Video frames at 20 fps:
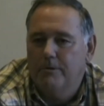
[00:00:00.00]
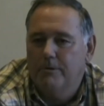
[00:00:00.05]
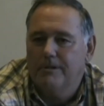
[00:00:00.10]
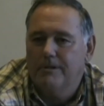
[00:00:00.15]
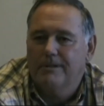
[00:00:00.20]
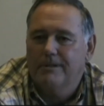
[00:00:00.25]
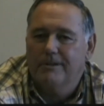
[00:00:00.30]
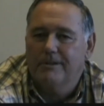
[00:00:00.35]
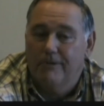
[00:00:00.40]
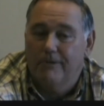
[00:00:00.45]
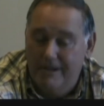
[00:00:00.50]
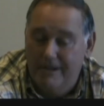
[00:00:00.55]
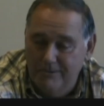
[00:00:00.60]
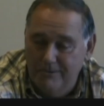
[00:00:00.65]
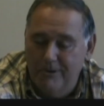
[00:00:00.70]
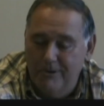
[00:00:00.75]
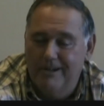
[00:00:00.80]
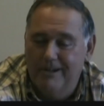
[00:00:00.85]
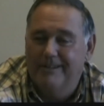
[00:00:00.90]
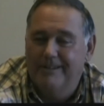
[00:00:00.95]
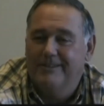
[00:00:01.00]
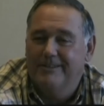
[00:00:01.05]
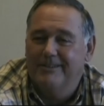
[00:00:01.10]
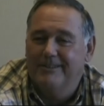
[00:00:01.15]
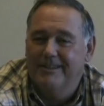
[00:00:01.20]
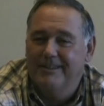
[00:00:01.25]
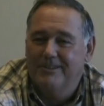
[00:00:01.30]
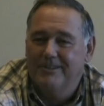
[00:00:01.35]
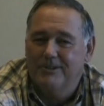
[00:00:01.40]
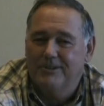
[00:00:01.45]
but graduated
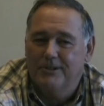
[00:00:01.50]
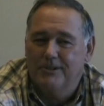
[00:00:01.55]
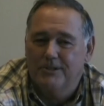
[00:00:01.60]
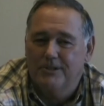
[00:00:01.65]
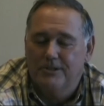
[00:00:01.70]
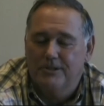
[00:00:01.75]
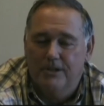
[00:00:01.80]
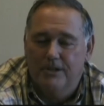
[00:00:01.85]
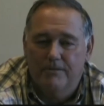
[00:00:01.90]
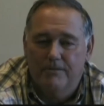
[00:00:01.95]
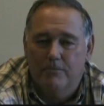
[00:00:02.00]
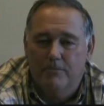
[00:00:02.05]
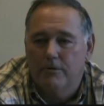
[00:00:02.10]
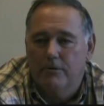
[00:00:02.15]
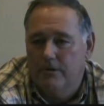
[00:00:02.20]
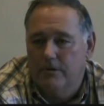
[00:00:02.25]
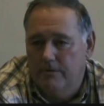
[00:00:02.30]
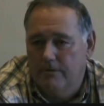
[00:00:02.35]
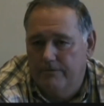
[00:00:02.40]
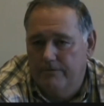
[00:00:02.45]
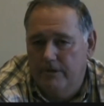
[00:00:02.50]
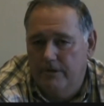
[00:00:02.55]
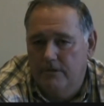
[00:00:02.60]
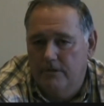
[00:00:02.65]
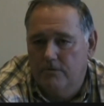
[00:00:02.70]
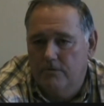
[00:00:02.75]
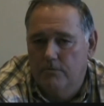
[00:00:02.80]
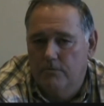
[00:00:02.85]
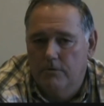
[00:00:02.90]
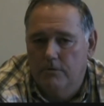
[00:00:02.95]
in 67, went on to flight
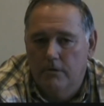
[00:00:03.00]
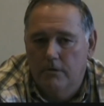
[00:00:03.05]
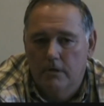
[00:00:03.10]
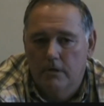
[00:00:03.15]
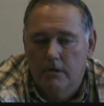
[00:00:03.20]
school,